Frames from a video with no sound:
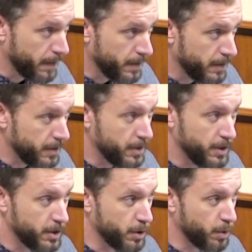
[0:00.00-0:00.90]
since
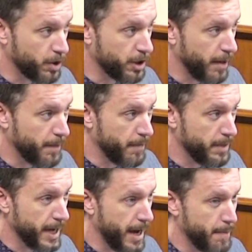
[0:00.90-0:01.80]
this is a workshop, I'd
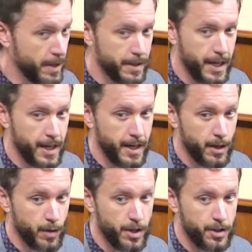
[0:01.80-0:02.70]
be happy to take any
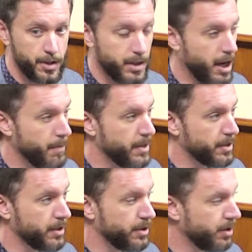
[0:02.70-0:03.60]
questions, comments,
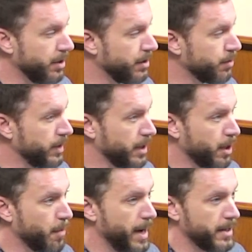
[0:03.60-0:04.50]
concerns. We can
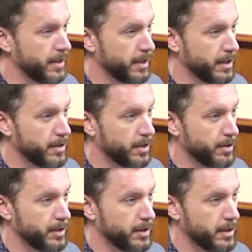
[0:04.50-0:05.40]
go back to the
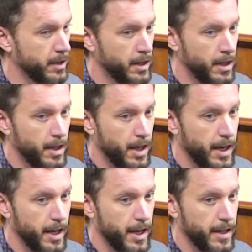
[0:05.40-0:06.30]
consultant,
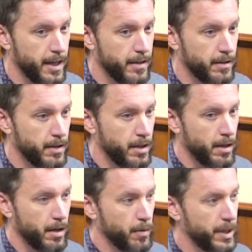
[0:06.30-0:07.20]
and then
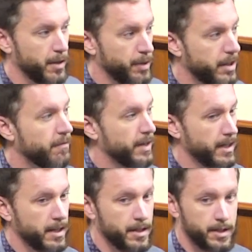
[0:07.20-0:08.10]
we can
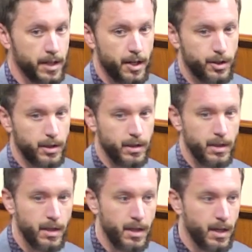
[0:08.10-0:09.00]
reconvene the discussion
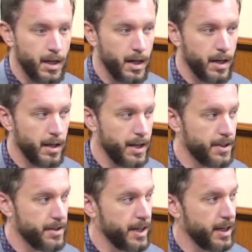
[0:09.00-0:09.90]
at
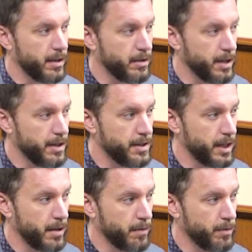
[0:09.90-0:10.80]
the second
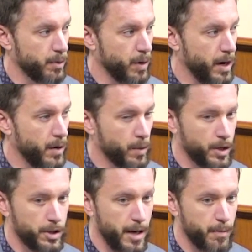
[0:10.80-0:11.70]
required
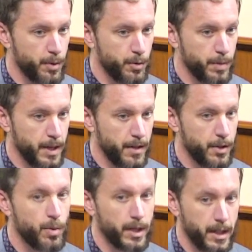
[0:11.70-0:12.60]
workshop, which will be on the
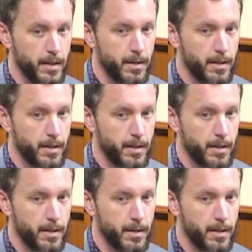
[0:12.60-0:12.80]
20th.